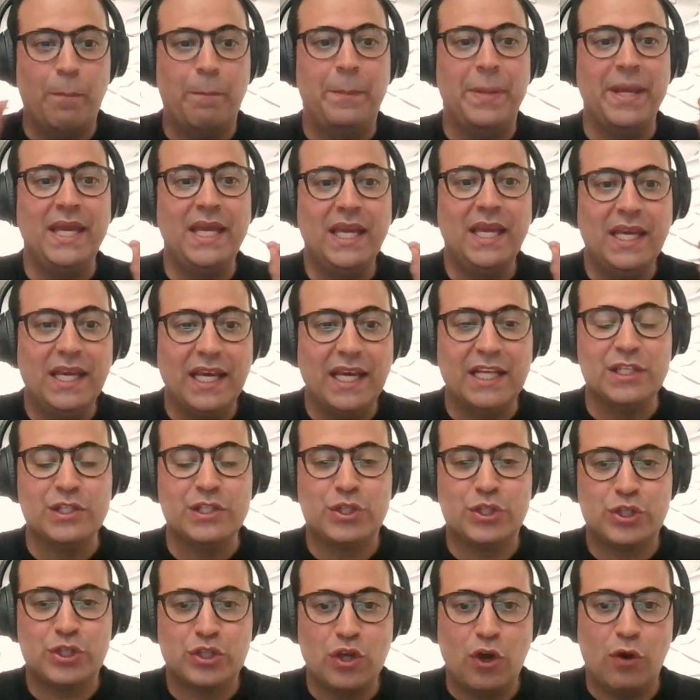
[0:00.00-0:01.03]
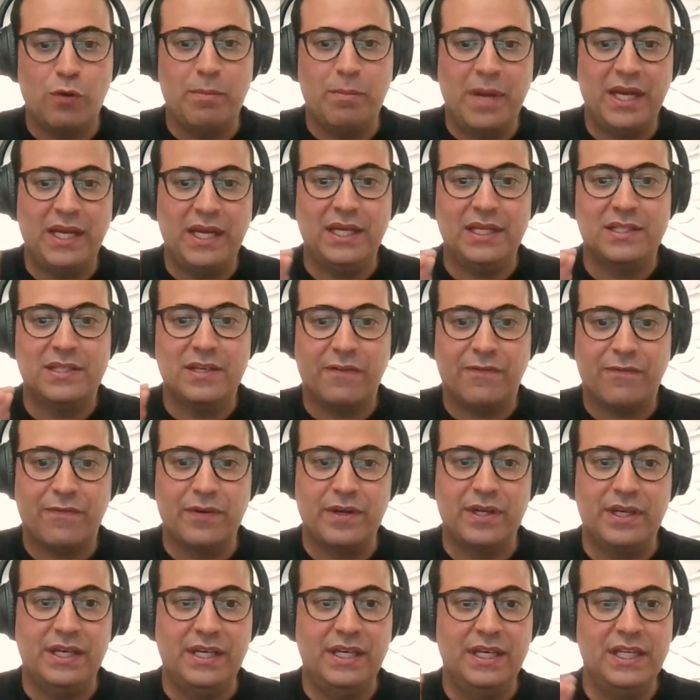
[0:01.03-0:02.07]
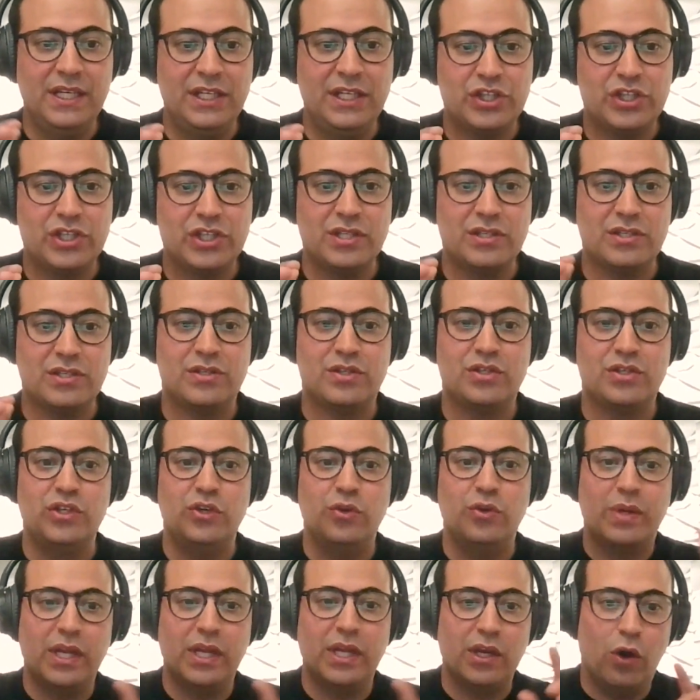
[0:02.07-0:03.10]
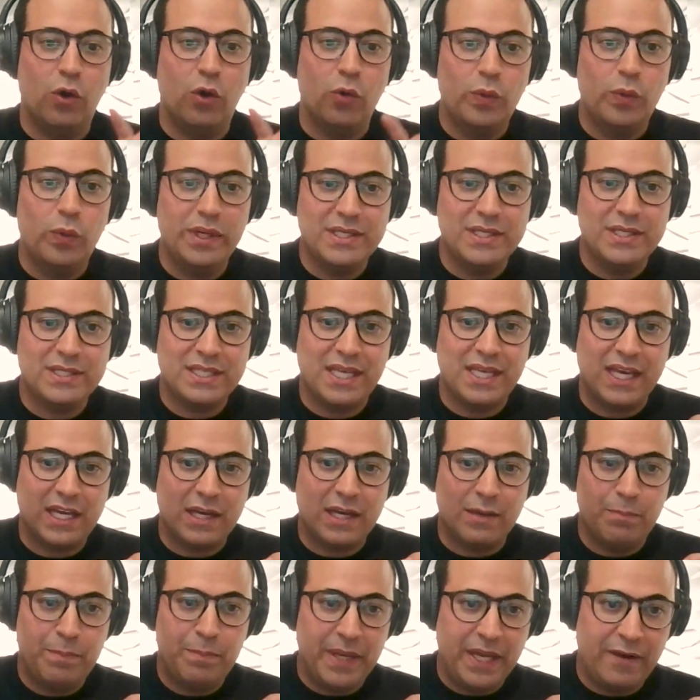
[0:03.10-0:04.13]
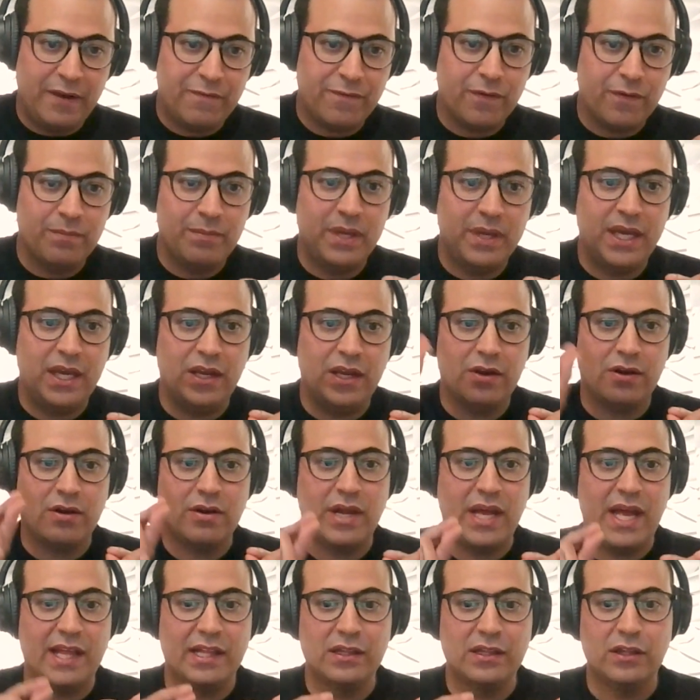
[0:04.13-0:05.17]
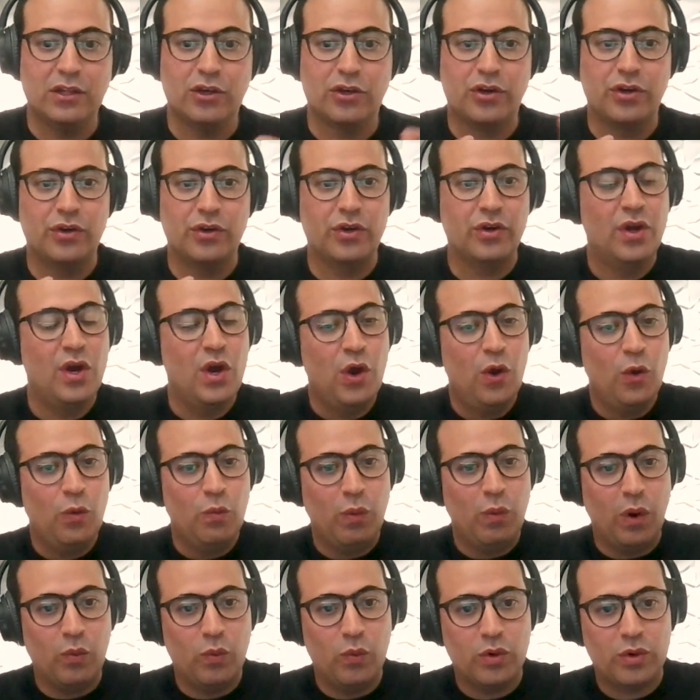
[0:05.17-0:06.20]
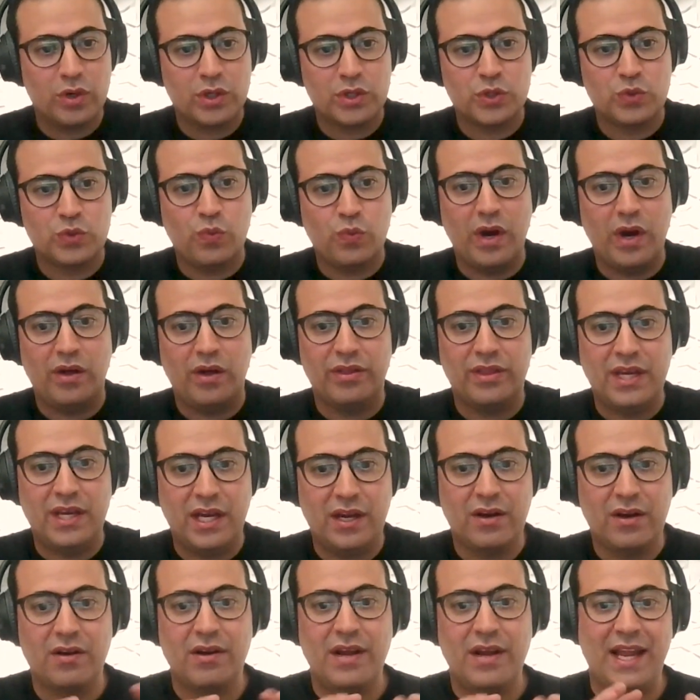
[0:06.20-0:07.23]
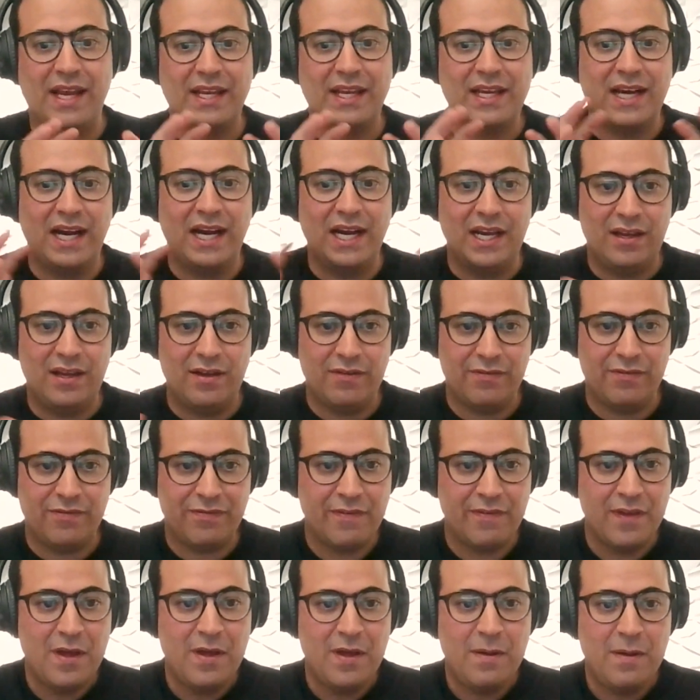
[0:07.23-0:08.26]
being in so many different niches, you can always take a bit from here and learn what works well there, and kind of